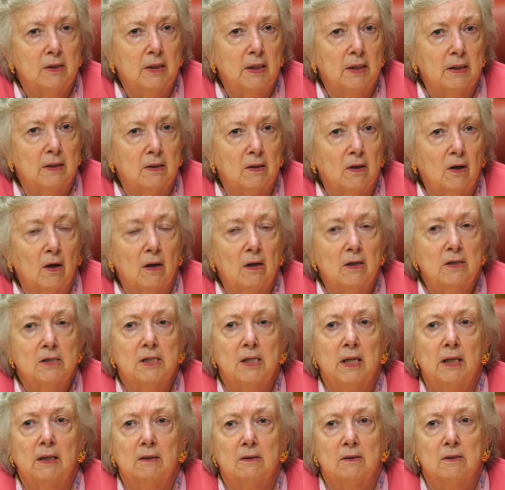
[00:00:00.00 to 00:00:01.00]
get car
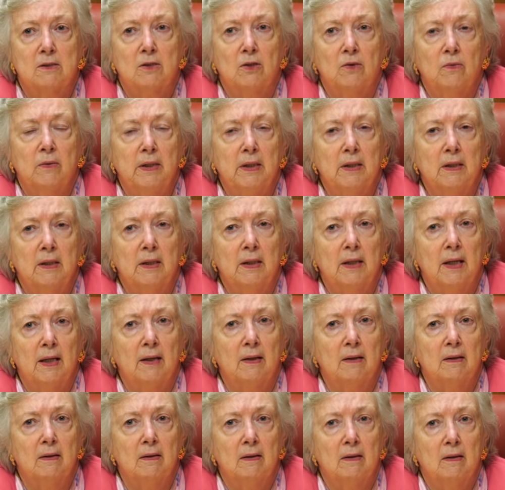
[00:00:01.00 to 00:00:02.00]
sales going
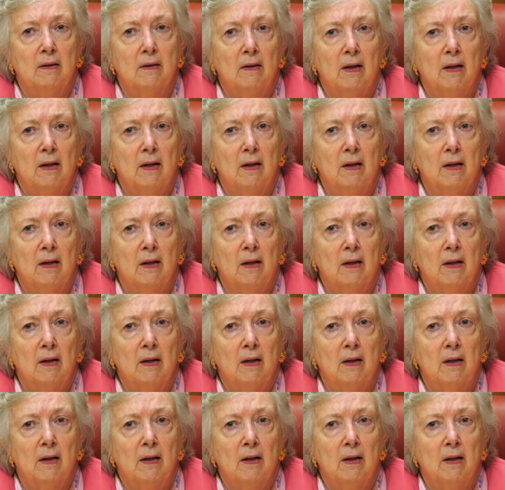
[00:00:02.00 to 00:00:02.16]
again.